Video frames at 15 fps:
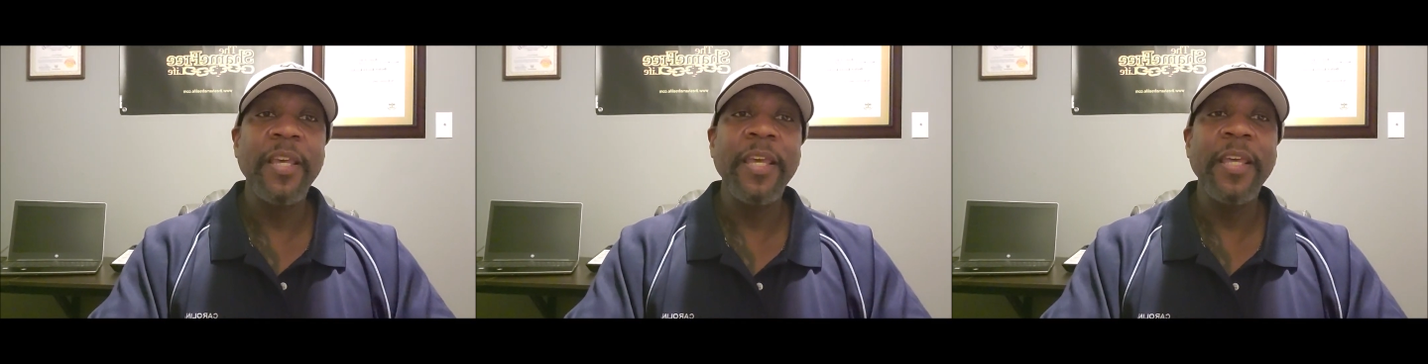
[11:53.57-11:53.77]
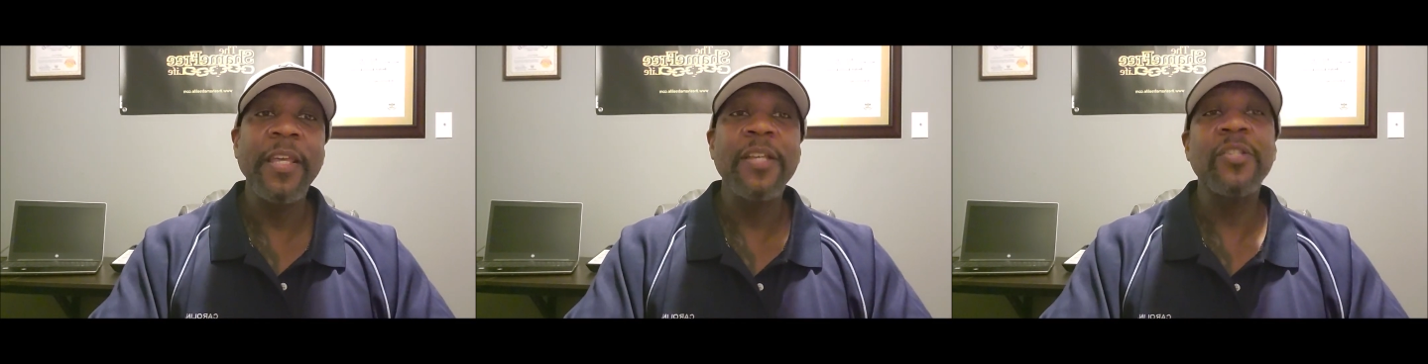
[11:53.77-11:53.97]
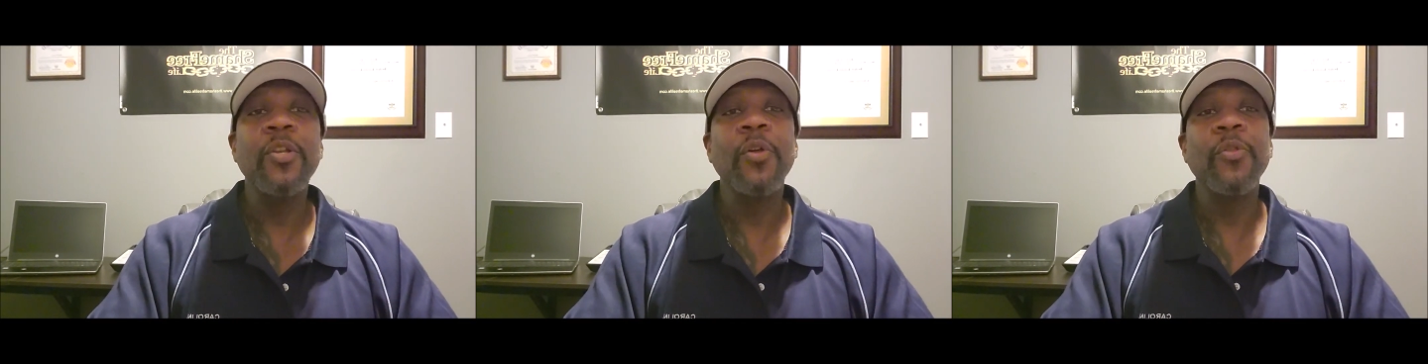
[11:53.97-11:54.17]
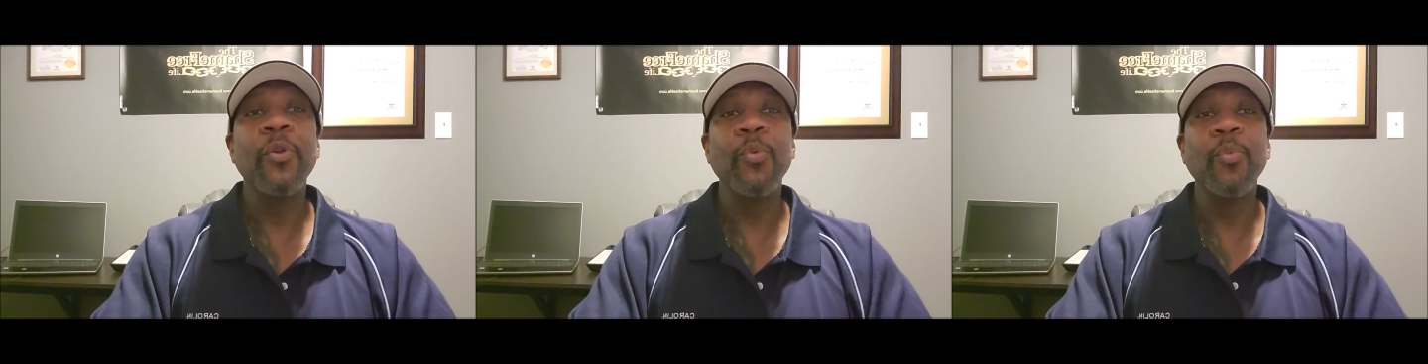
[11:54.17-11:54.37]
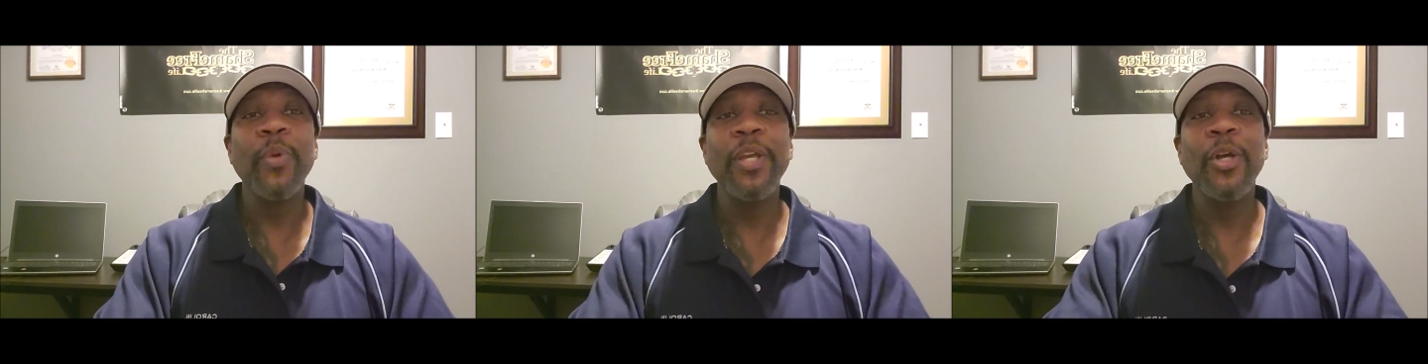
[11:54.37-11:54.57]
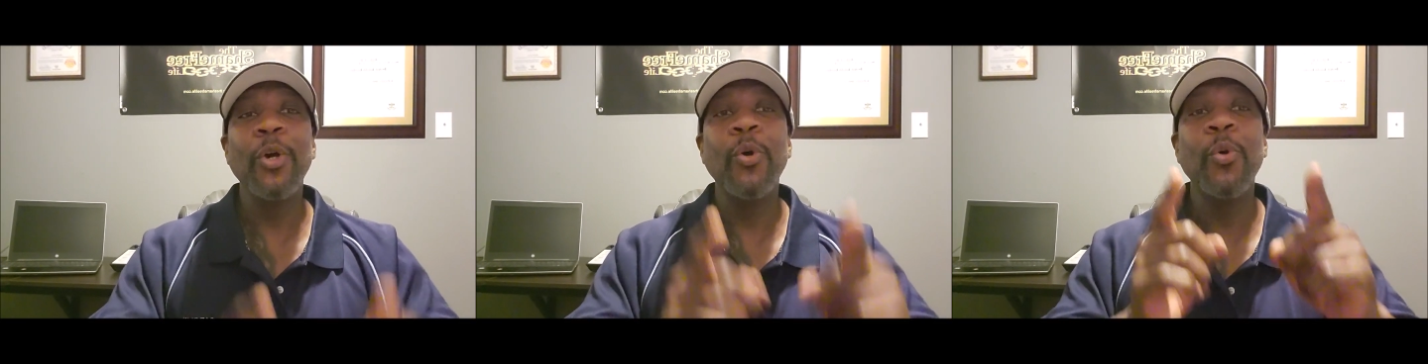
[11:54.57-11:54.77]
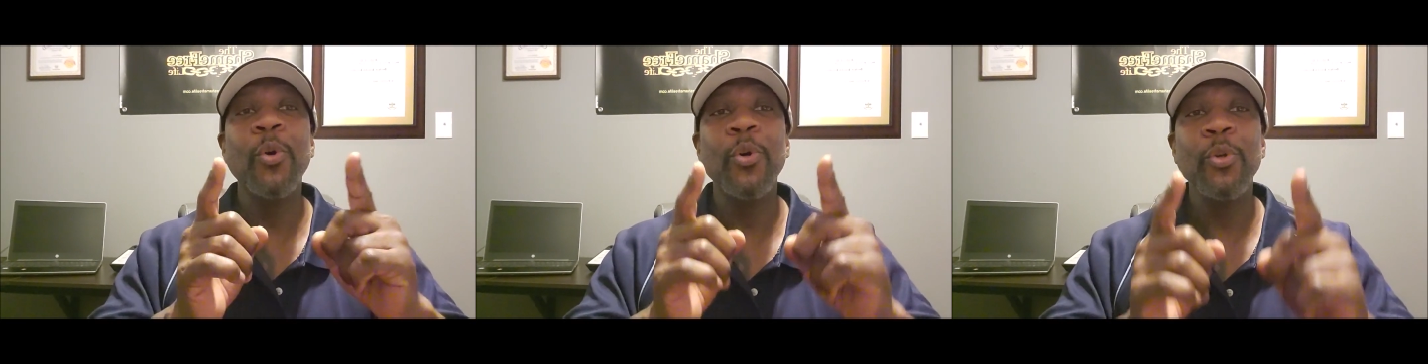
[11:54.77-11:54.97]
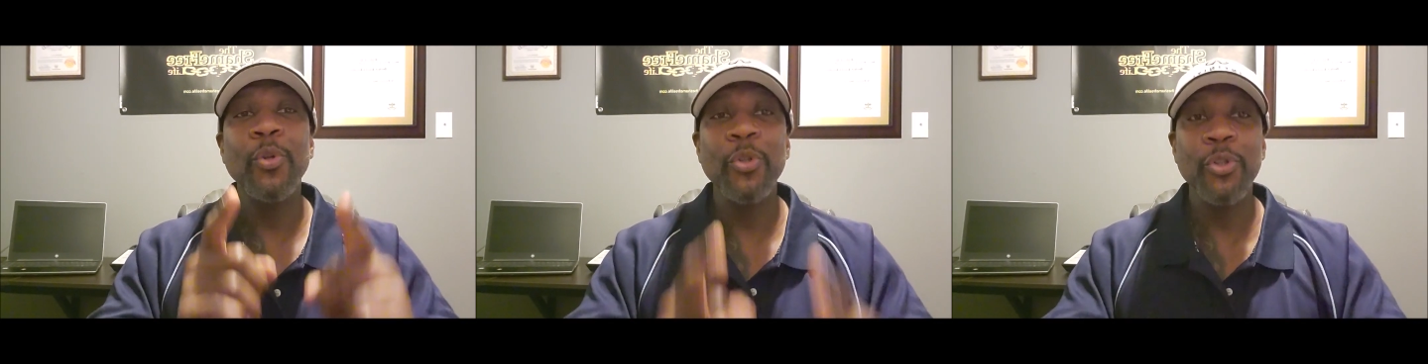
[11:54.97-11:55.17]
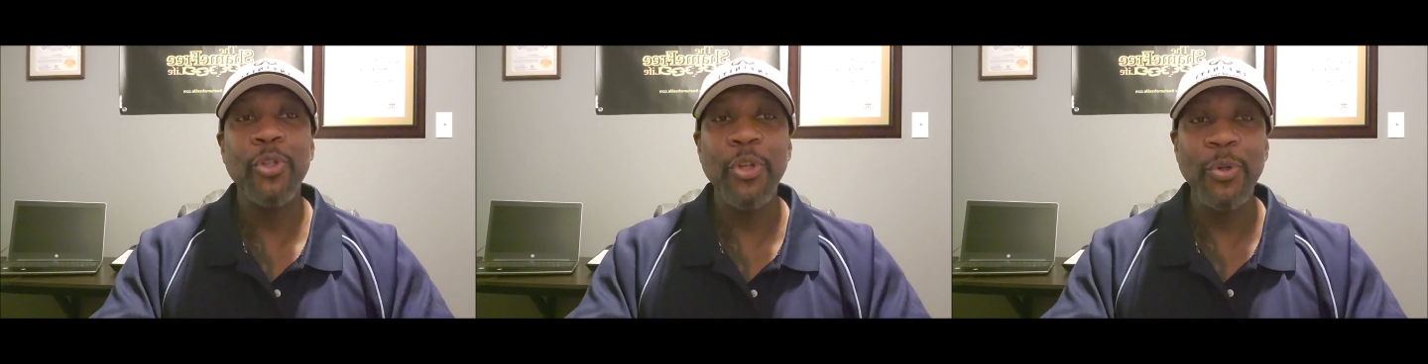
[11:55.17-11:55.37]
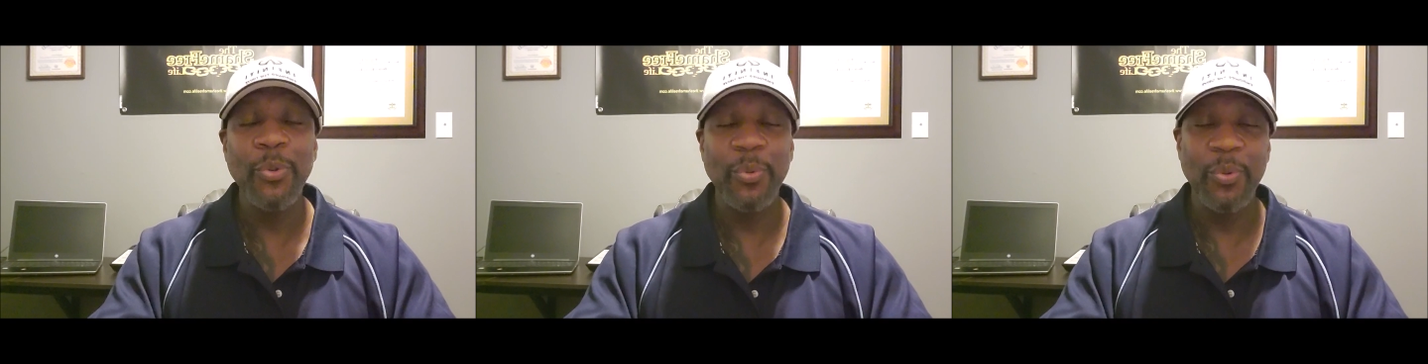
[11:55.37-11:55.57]
is the real
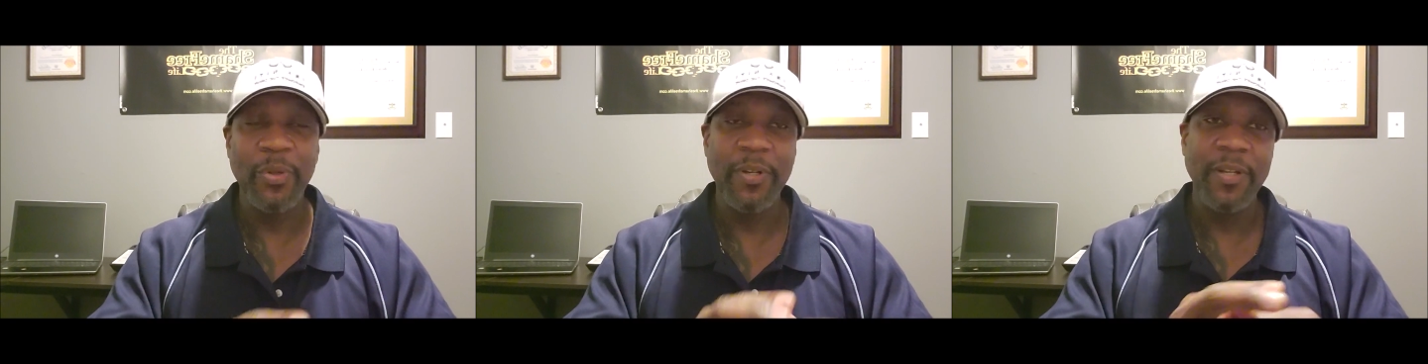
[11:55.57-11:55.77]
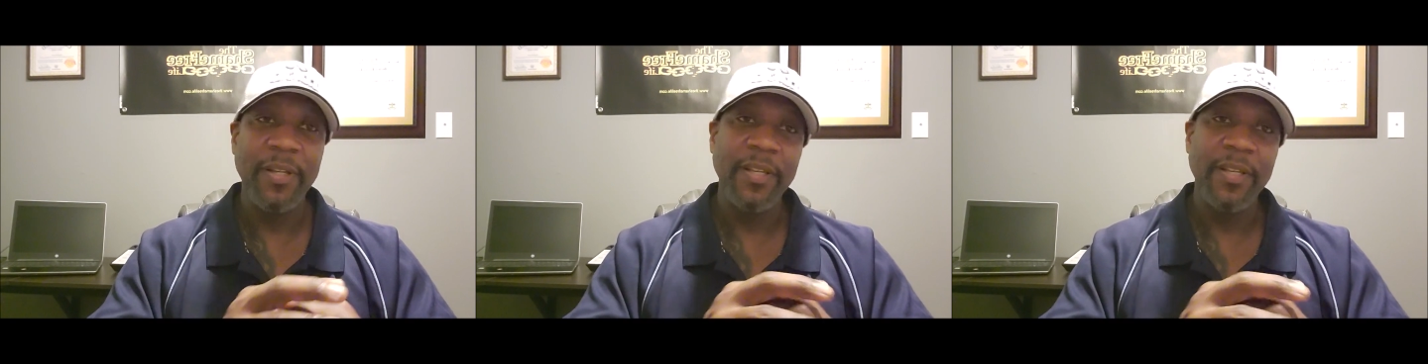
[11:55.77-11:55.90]
you.